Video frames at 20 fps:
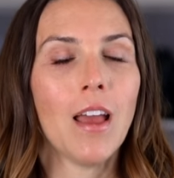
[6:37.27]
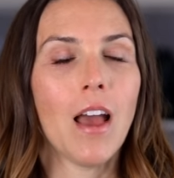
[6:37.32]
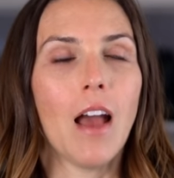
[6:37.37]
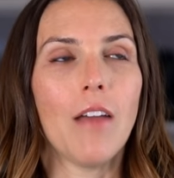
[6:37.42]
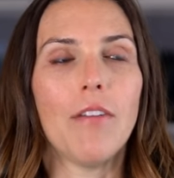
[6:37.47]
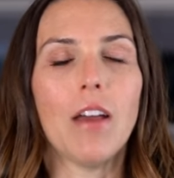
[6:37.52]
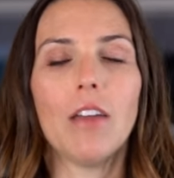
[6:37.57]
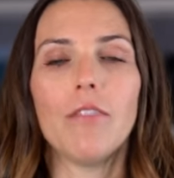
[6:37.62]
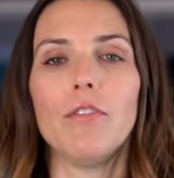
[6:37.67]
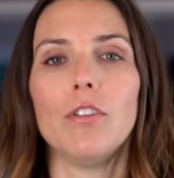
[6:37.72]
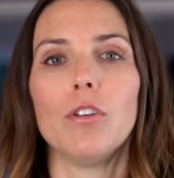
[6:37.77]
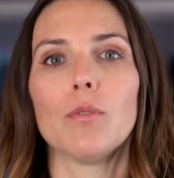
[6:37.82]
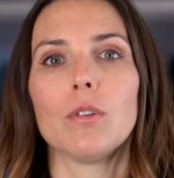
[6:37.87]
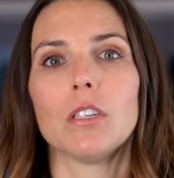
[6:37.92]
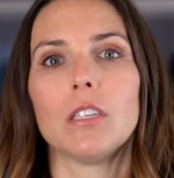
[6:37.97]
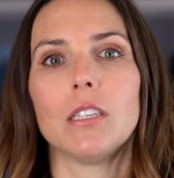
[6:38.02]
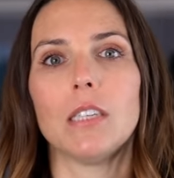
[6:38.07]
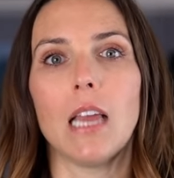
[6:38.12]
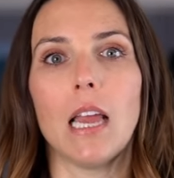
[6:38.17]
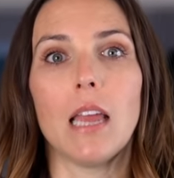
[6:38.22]
I've had viewers
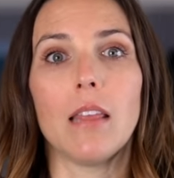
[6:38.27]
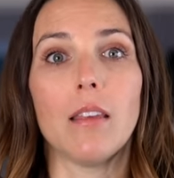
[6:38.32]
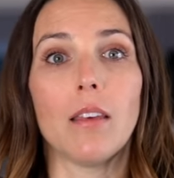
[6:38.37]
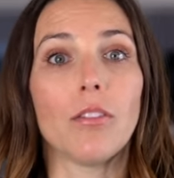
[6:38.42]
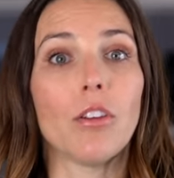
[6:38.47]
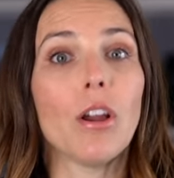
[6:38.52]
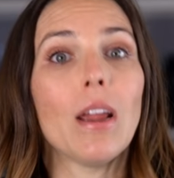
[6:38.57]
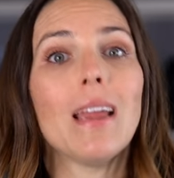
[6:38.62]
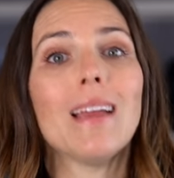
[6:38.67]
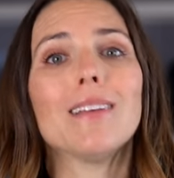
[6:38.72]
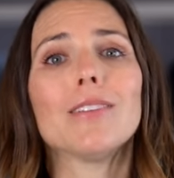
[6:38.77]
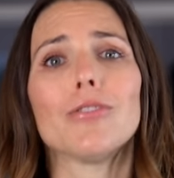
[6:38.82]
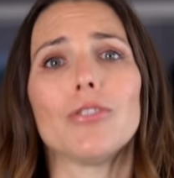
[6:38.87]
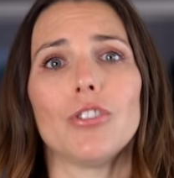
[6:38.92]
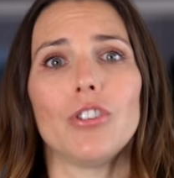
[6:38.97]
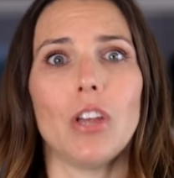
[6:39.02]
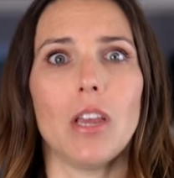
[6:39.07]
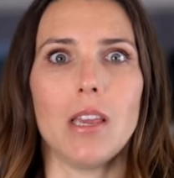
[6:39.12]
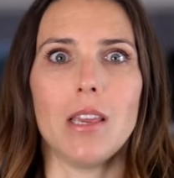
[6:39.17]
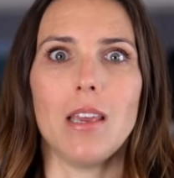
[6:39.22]
say that their hands are
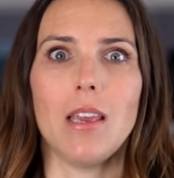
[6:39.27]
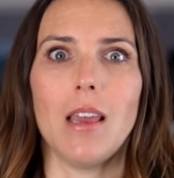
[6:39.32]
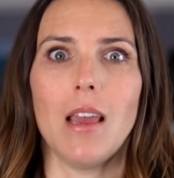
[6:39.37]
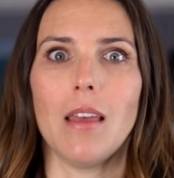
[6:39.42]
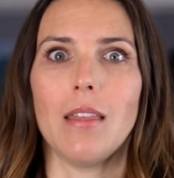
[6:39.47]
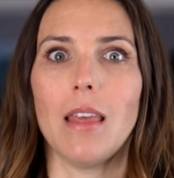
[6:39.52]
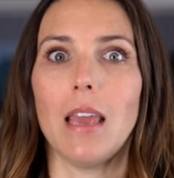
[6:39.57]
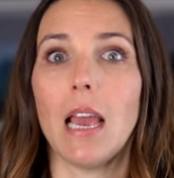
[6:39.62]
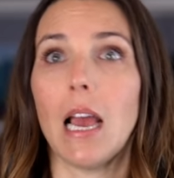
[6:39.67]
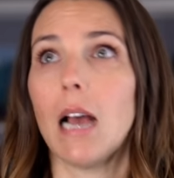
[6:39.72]
shaky and they